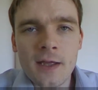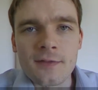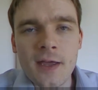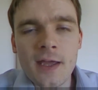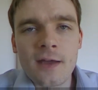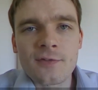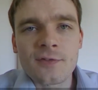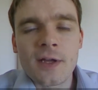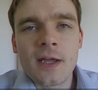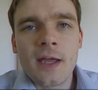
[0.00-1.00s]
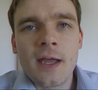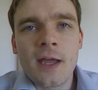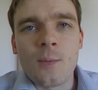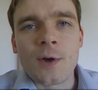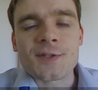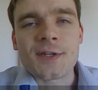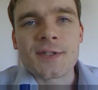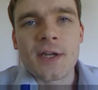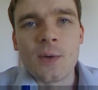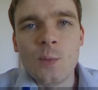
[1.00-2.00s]
They have wanted
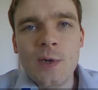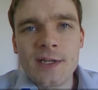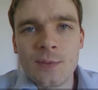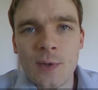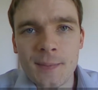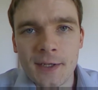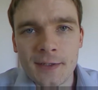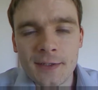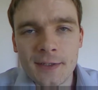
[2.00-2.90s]
weak women